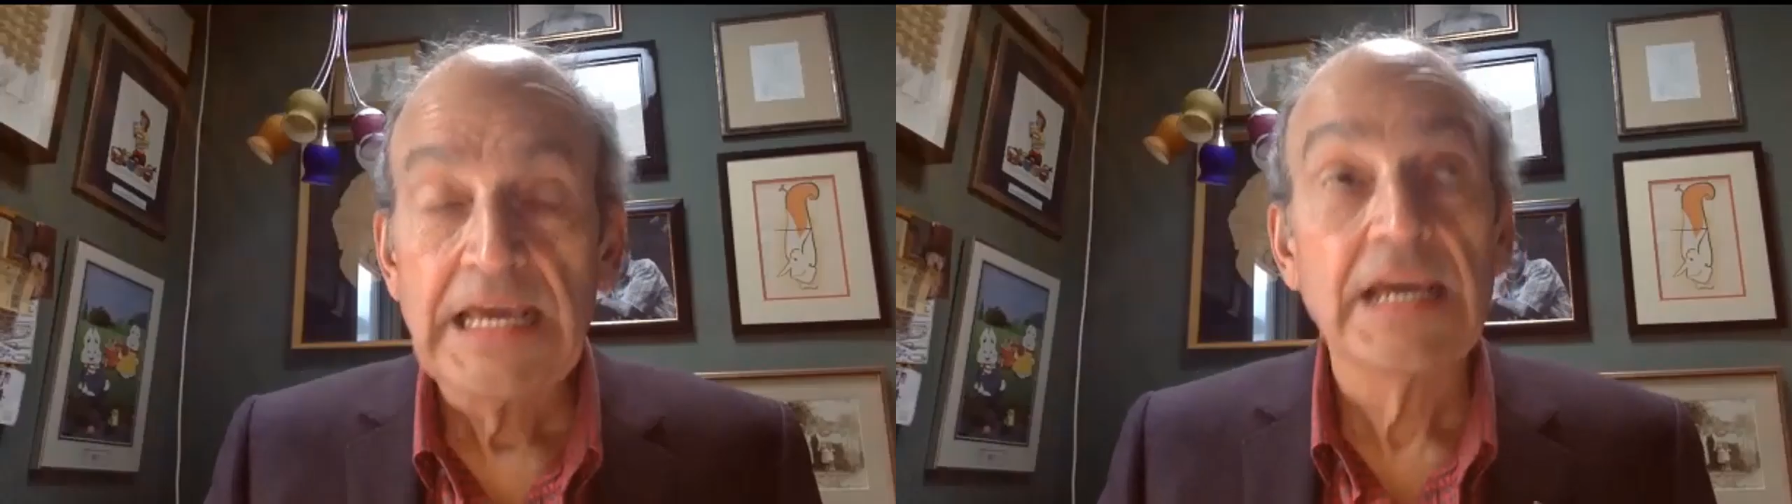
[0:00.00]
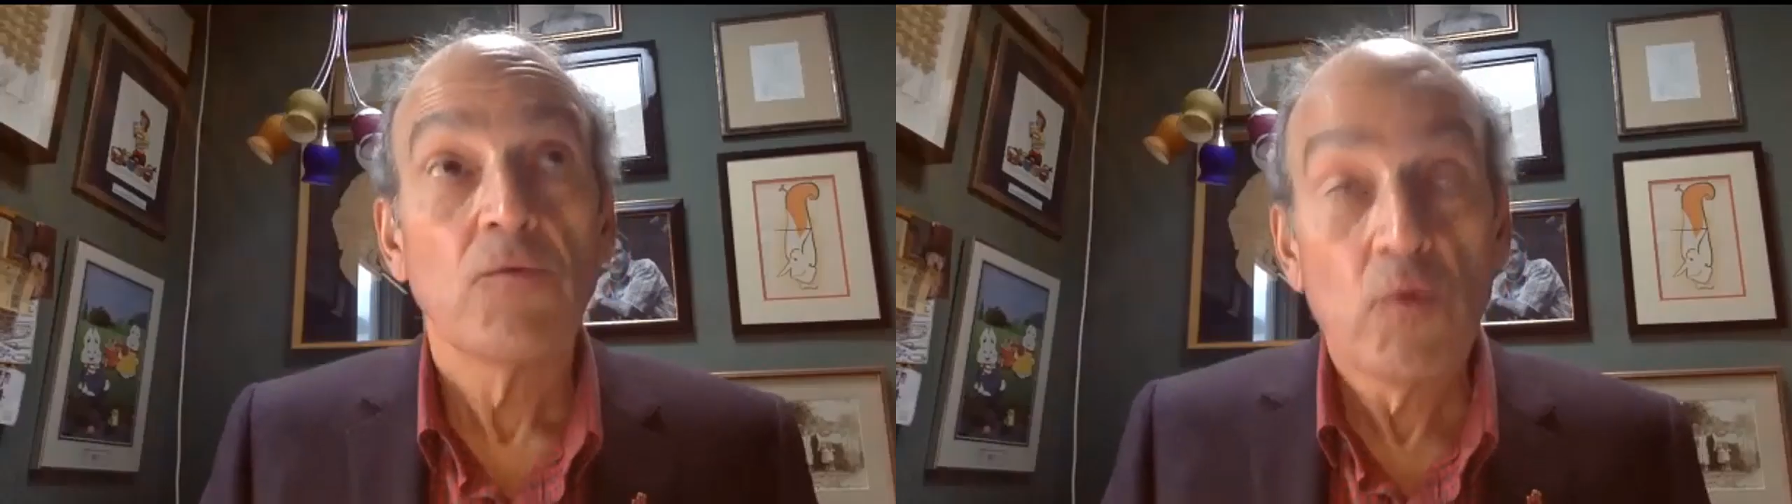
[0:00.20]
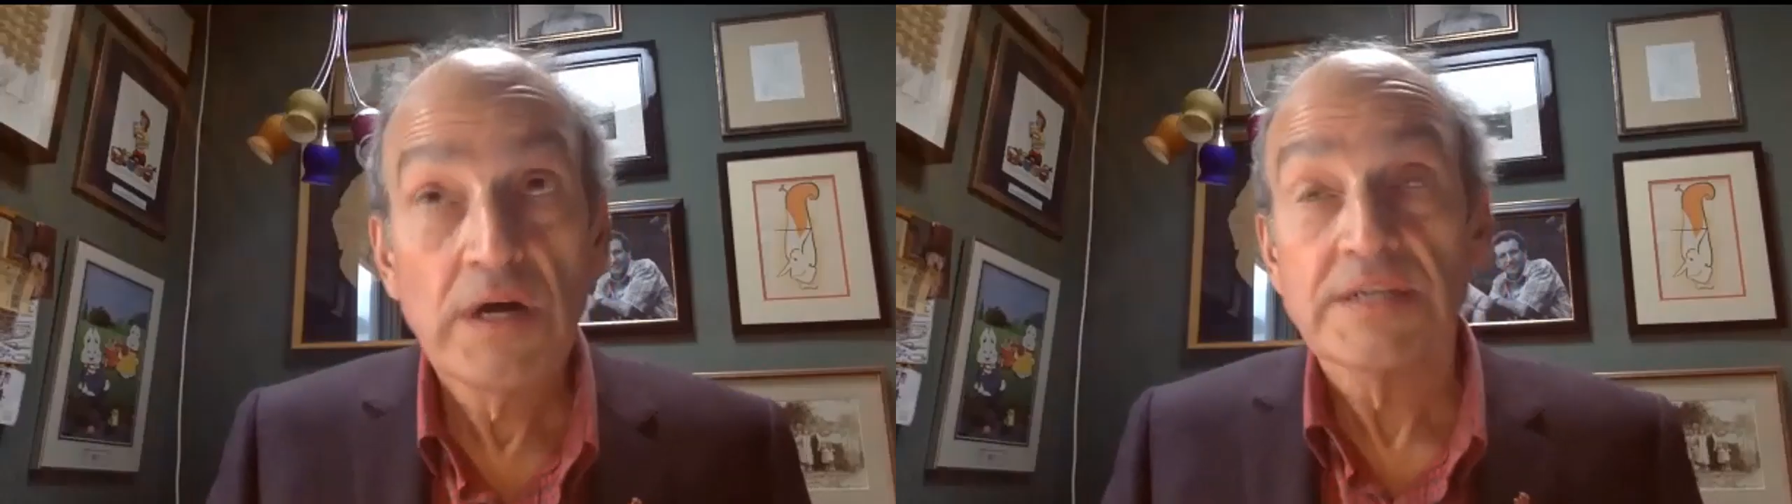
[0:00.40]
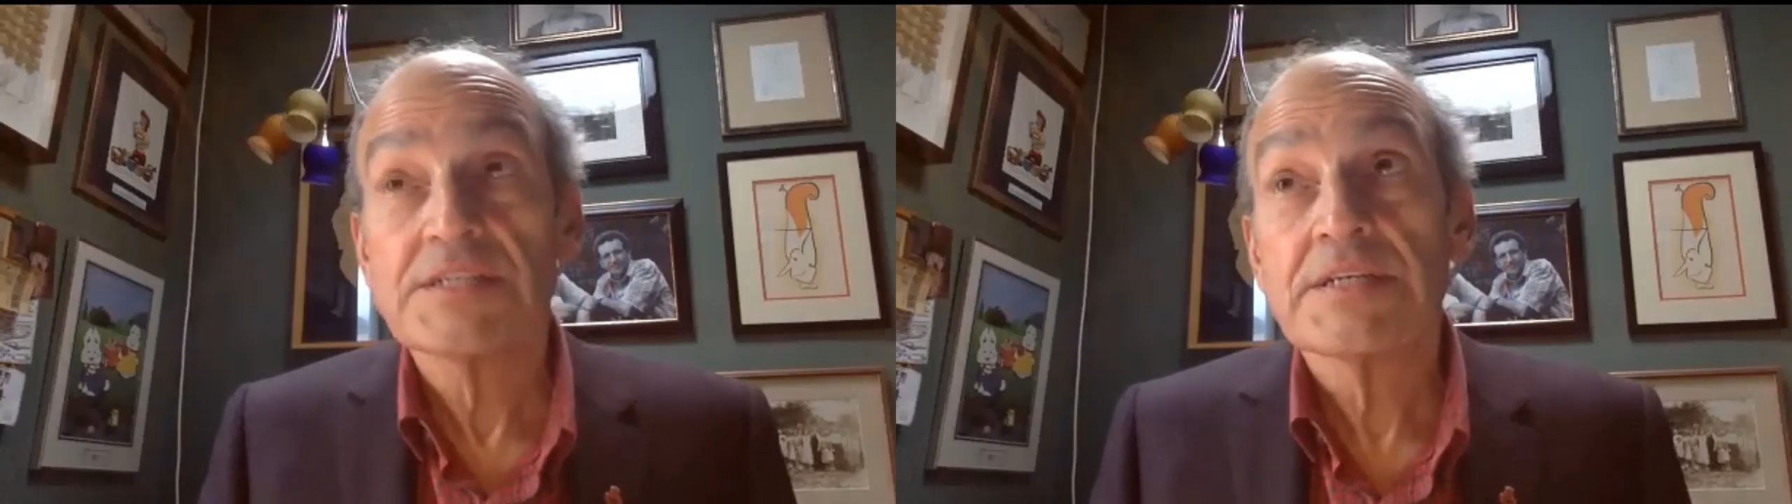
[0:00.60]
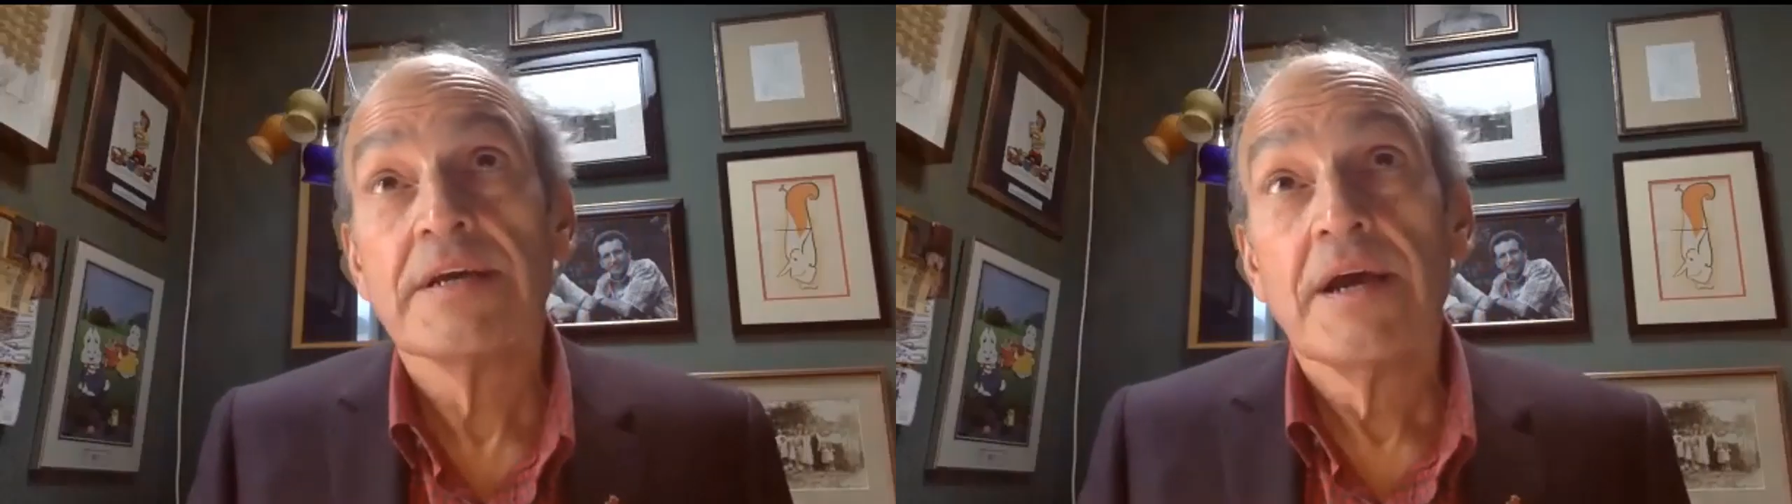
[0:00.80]
It
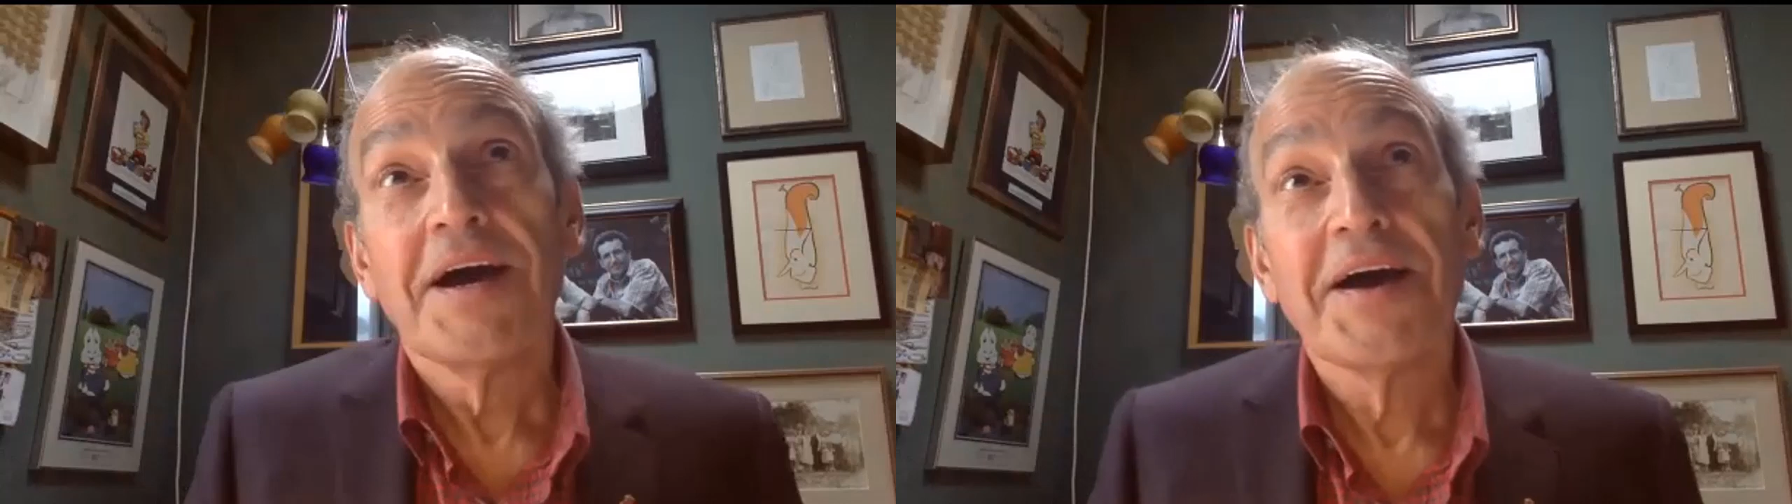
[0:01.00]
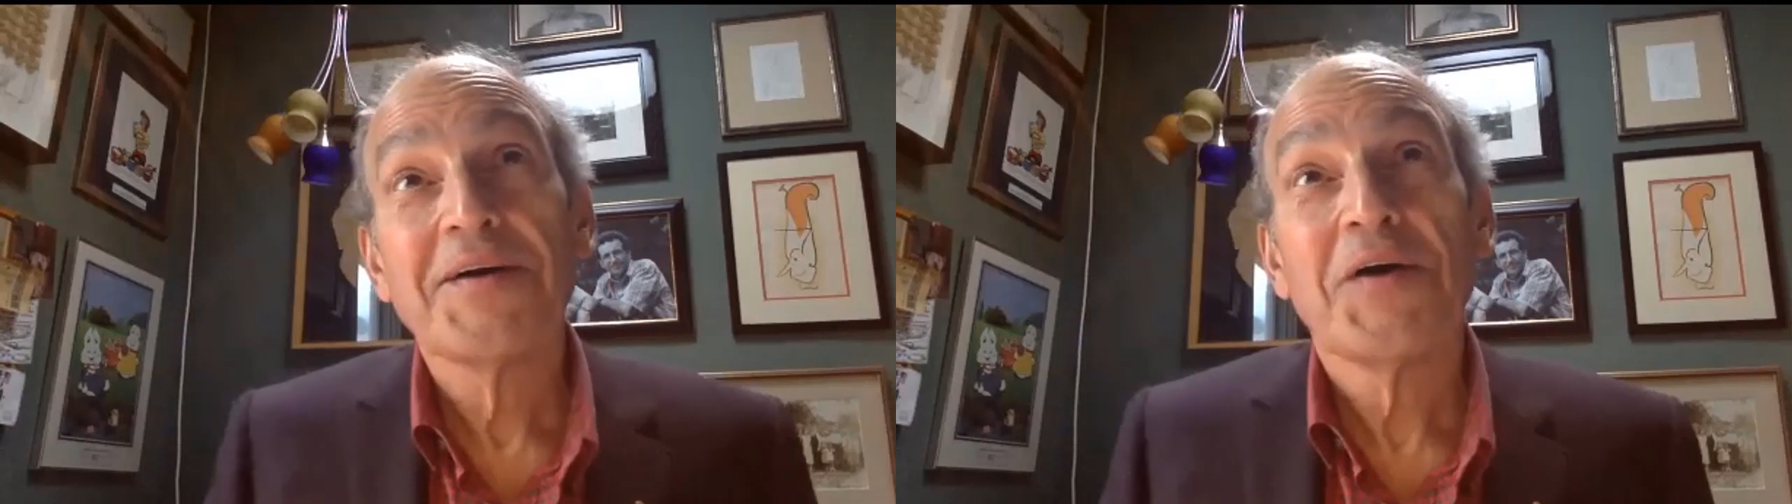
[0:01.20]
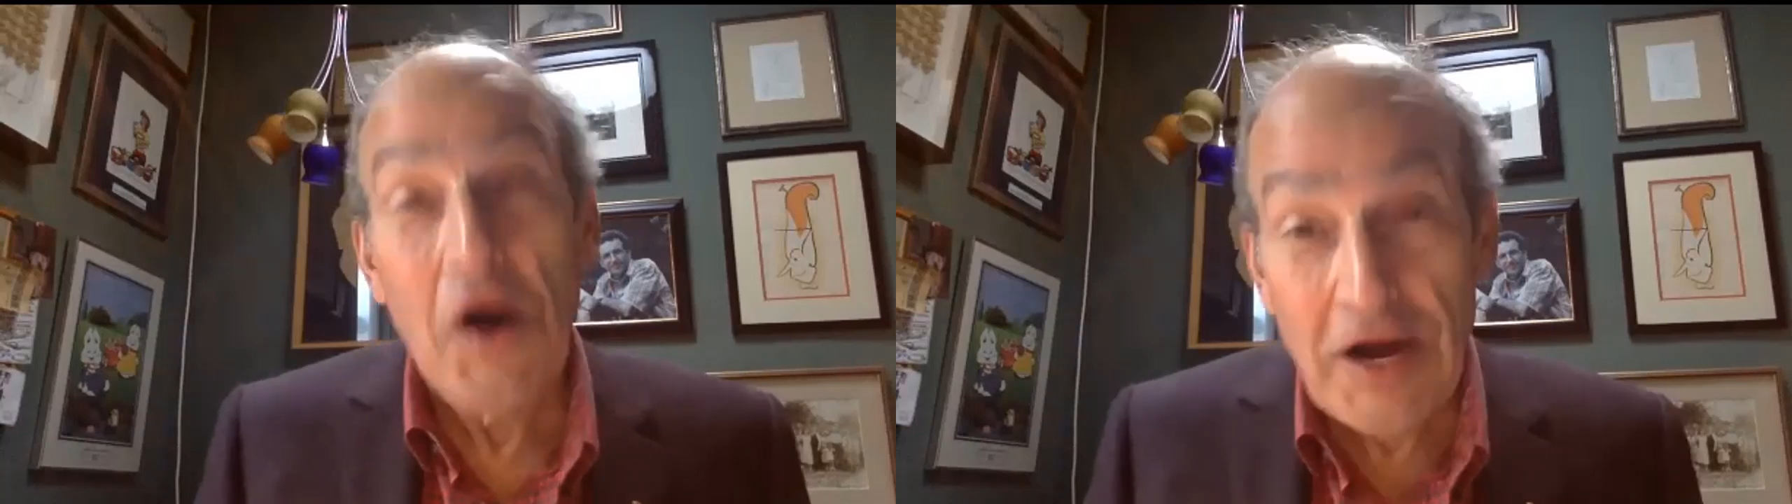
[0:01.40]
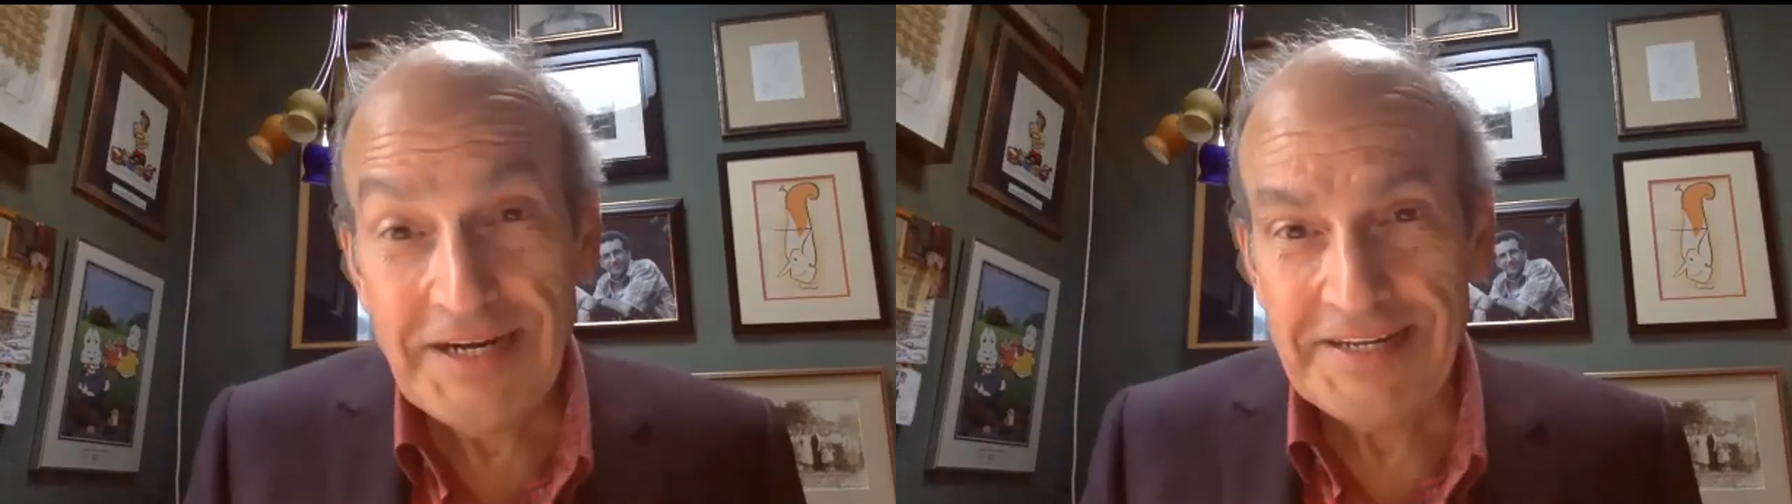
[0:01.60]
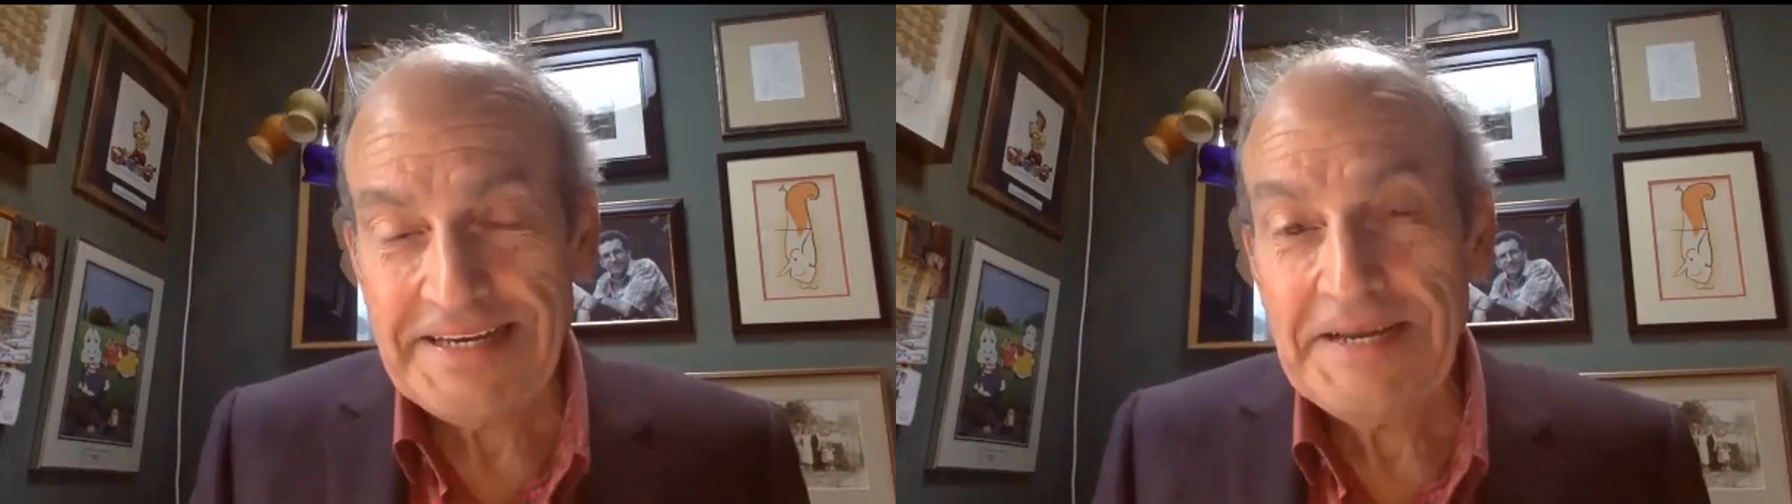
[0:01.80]
was.
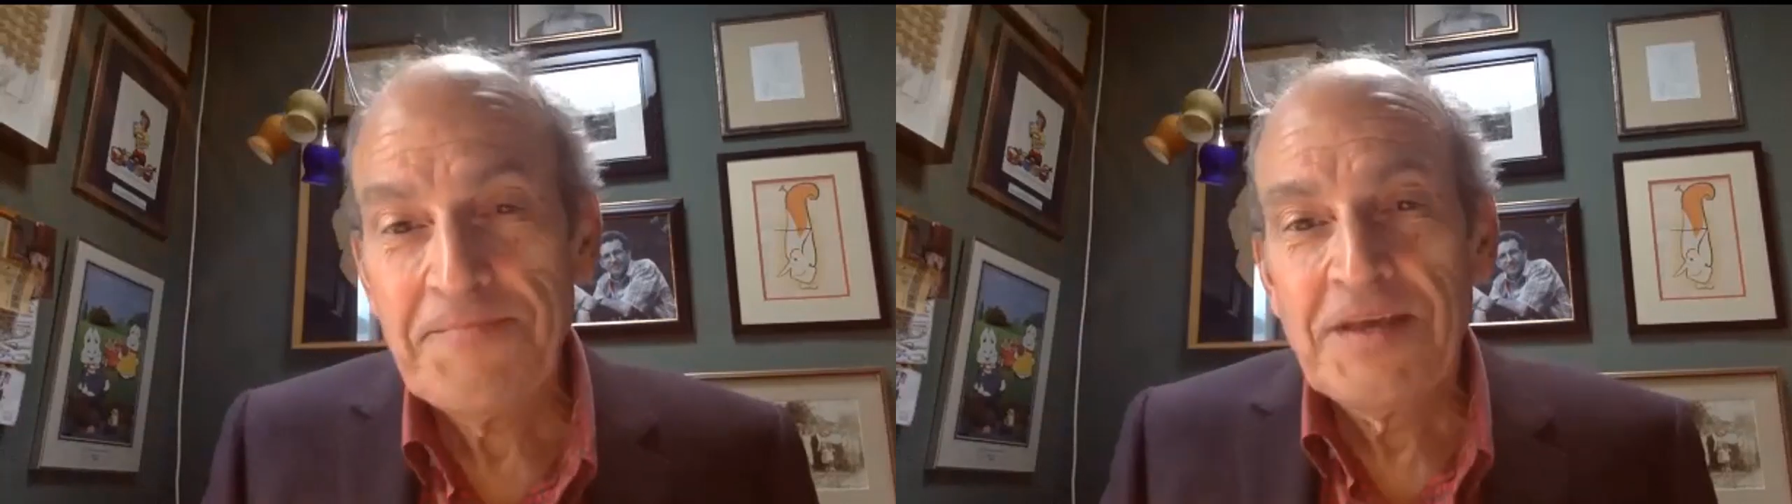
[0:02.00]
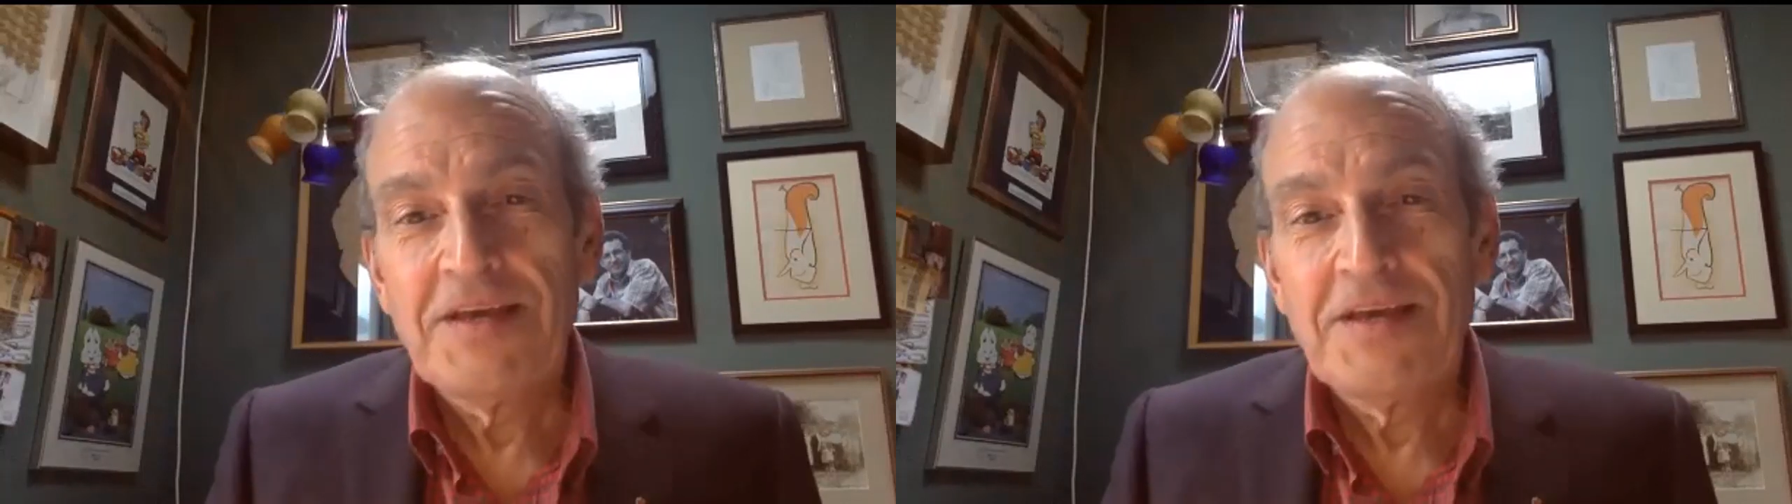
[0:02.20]
Oddly,